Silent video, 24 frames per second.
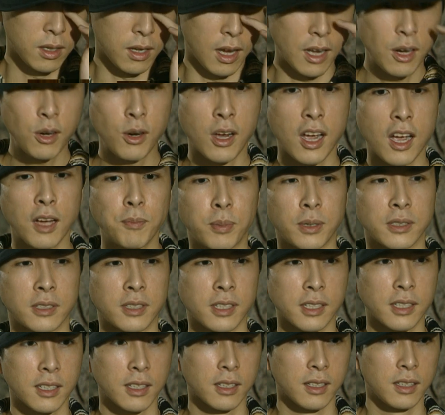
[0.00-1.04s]
I don't have
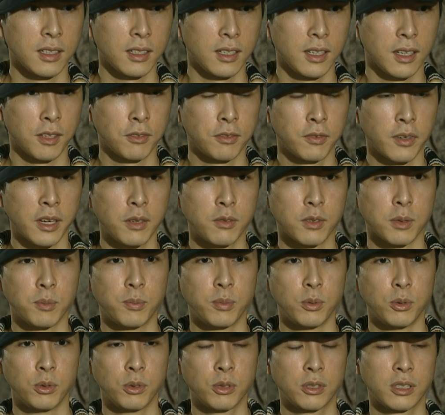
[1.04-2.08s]
a favorite
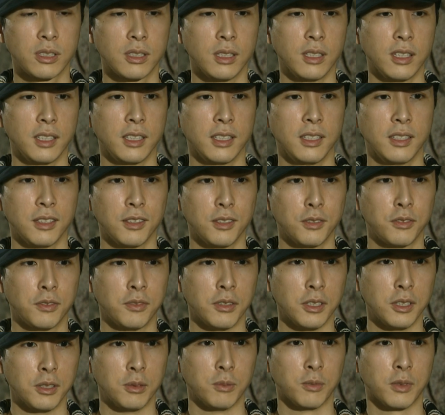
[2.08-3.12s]
Bruce Lee
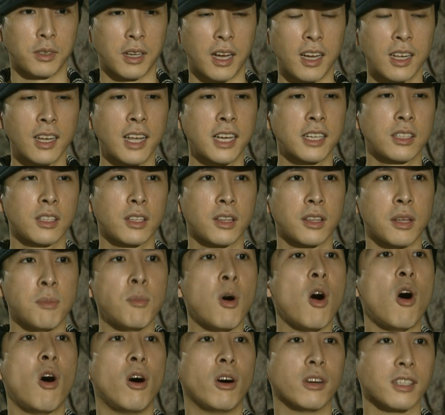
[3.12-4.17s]
film. I like them
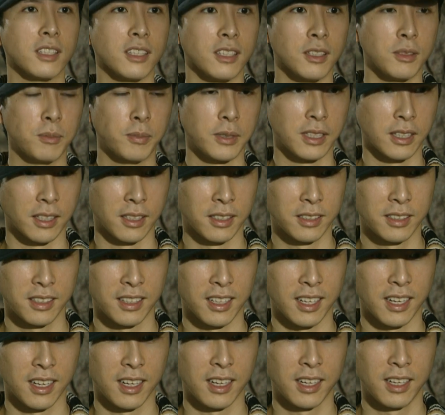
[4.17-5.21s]
all, because
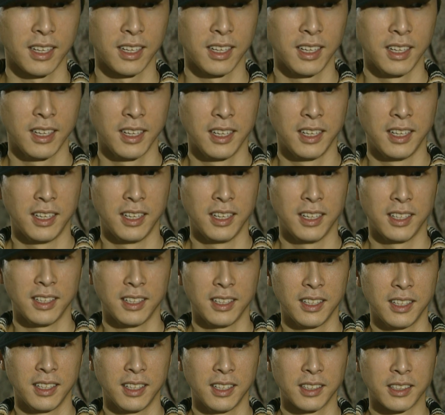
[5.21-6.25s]

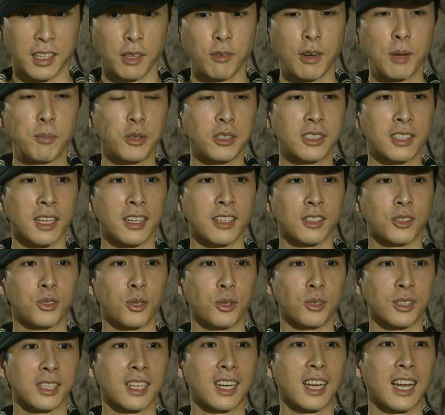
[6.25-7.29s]
they represent a certain
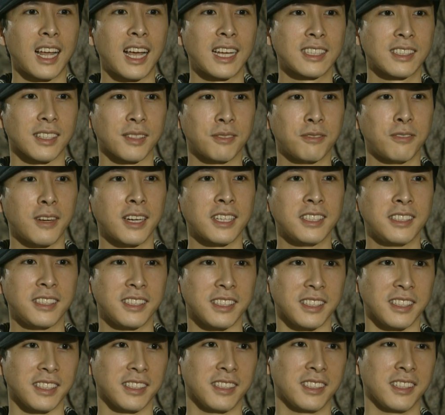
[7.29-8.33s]
classic fight
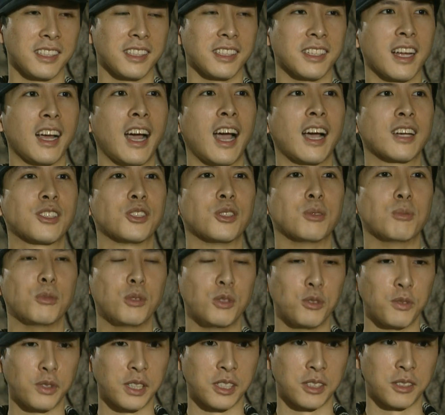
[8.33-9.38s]
scenes in action
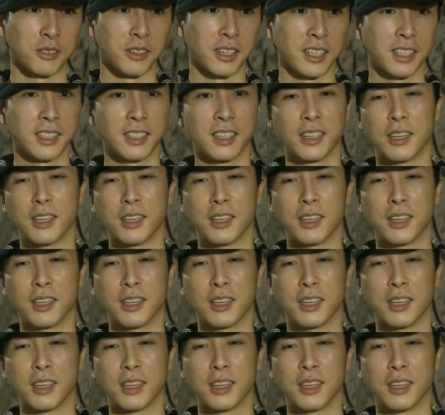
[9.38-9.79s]
movies, right?